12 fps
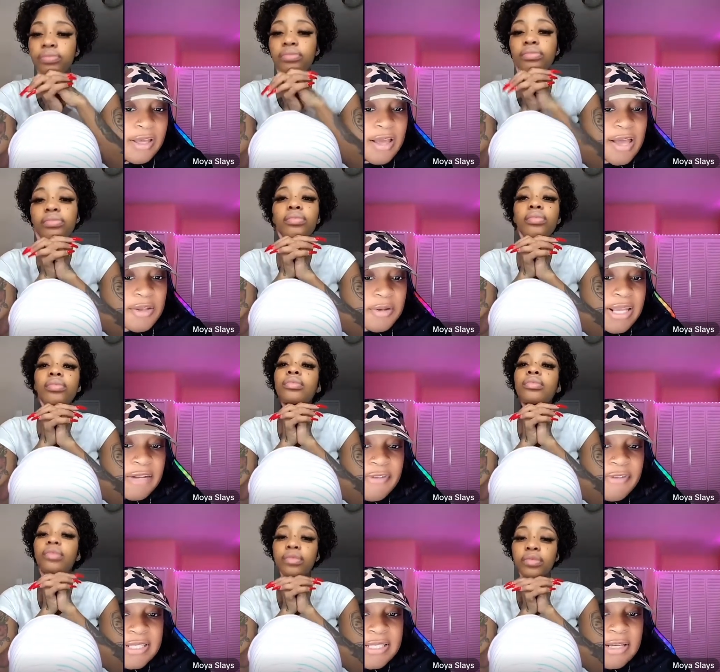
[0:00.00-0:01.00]
Speaker 1: I don't like the
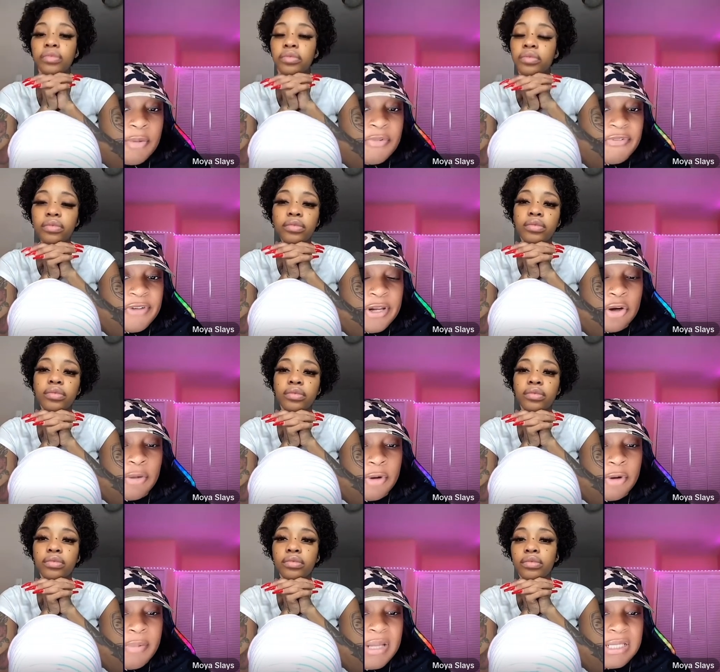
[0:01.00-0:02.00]
taxi come over here, come,
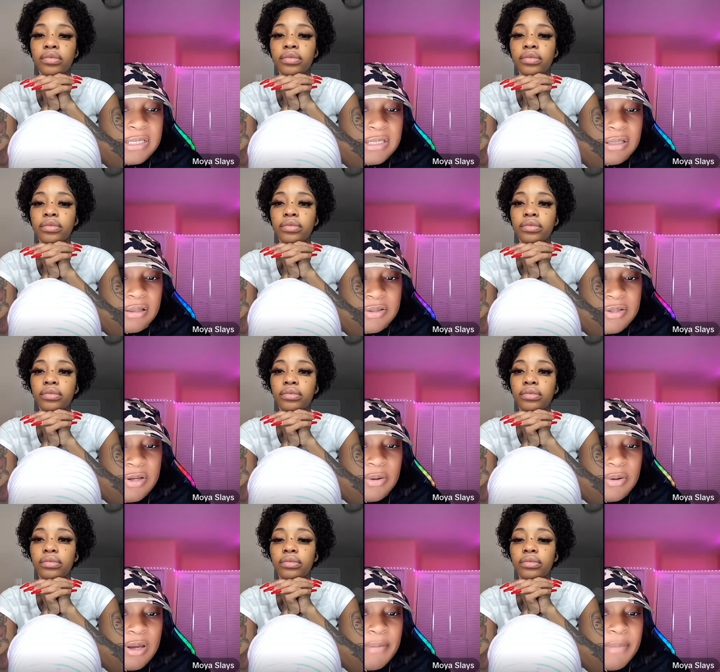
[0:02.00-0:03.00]
come here, Kikita. So
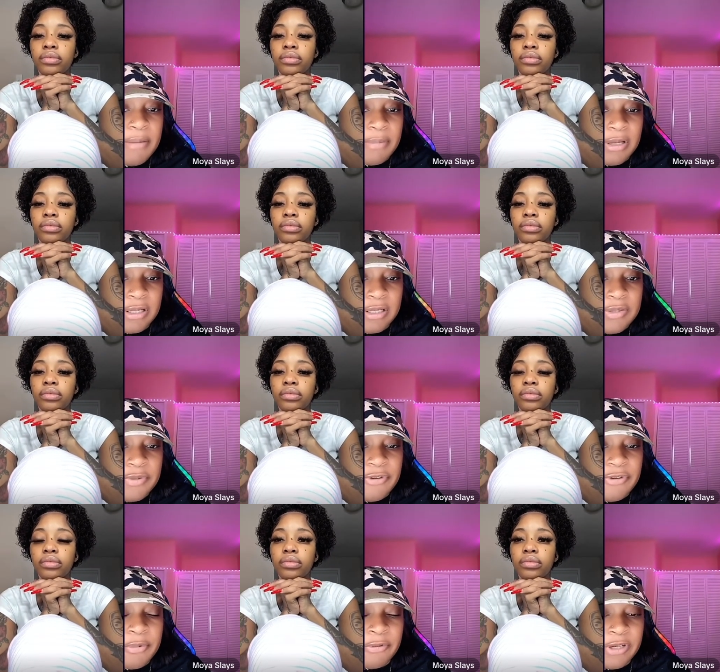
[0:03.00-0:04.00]
I'm not blocking too
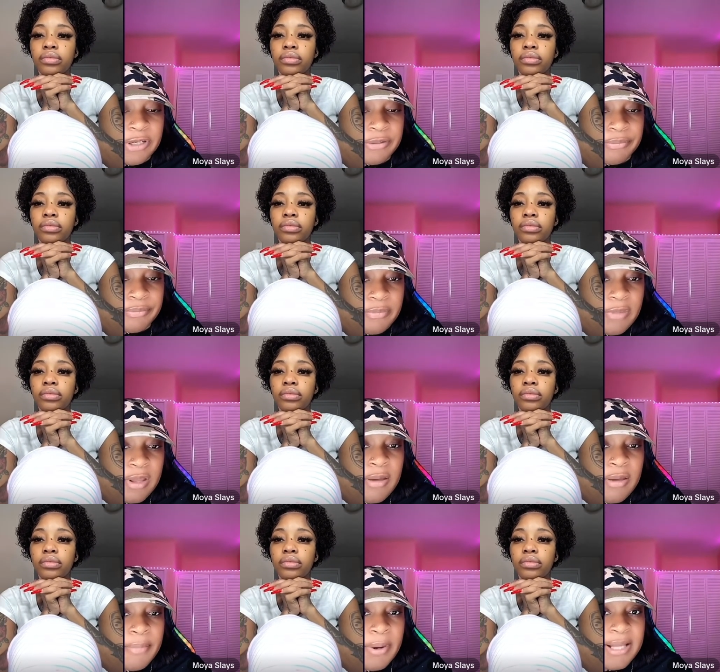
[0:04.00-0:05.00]
far over here.
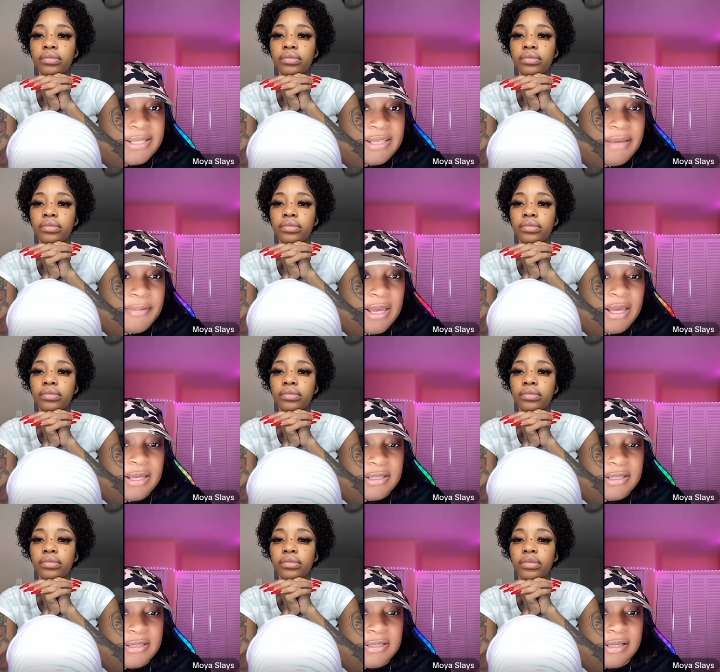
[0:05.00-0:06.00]
What's up,
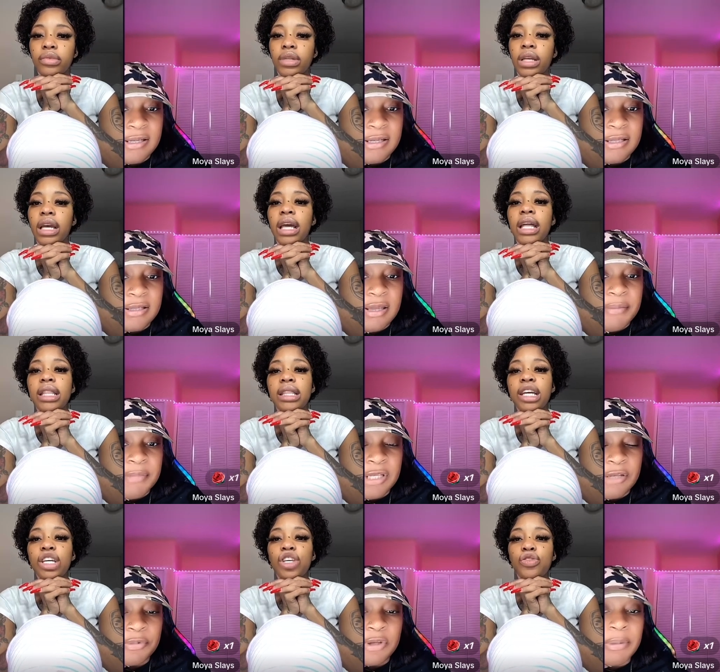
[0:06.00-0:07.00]
guys? Okay, that means
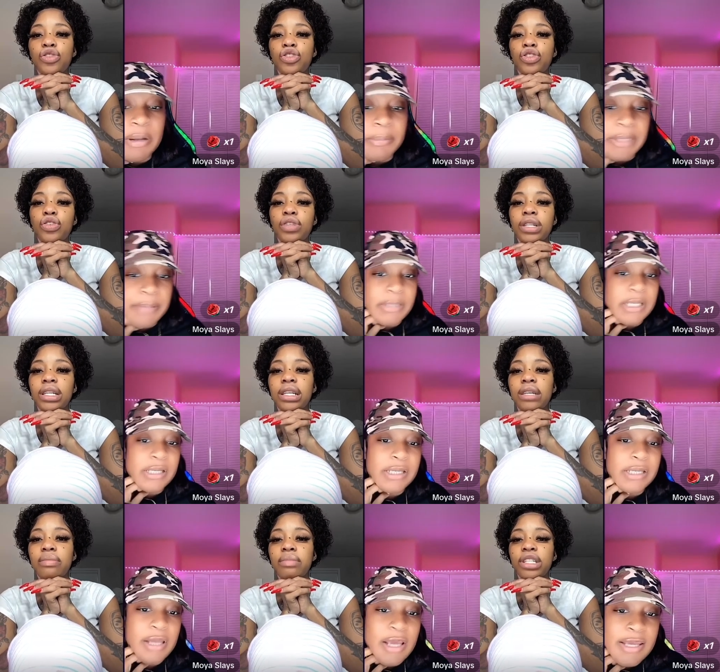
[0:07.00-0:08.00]
you're, you're probably
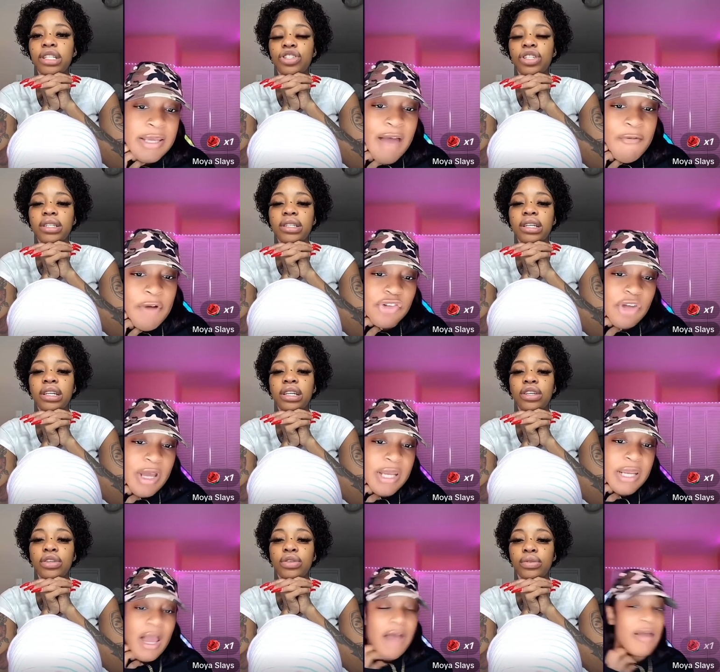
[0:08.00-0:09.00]
making. Yeah, one
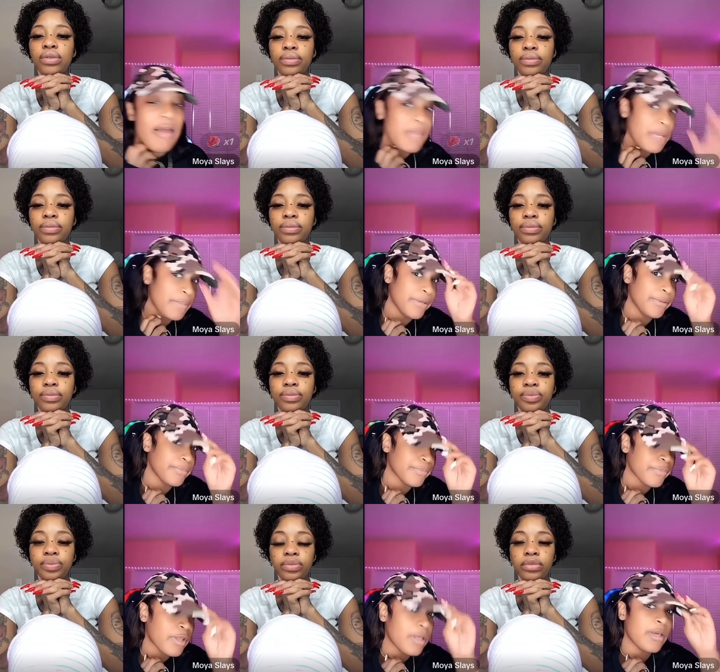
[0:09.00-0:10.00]
twenty. All right, baby.
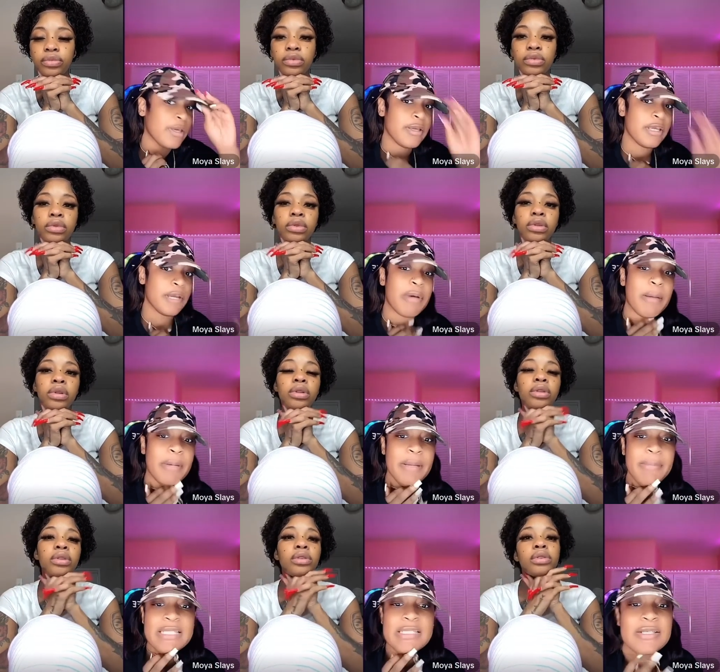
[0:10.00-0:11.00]
You're
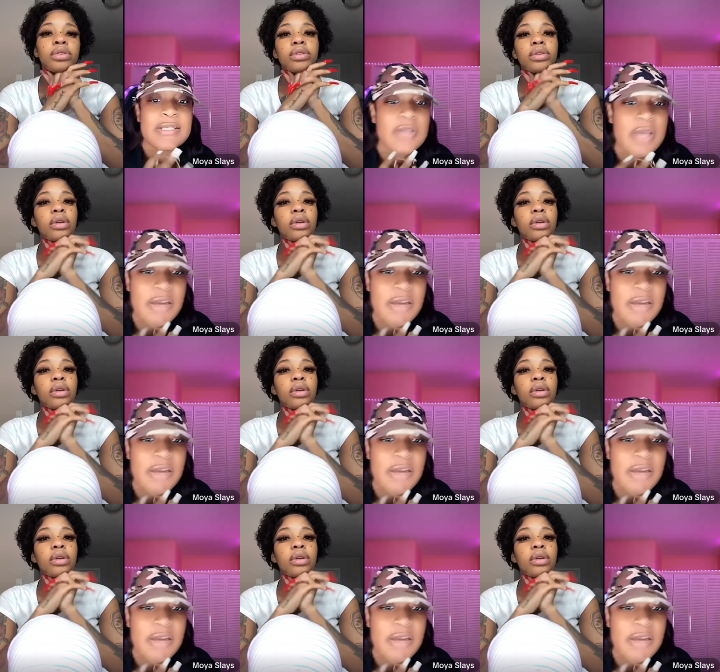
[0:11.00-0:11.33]
problematic, so you're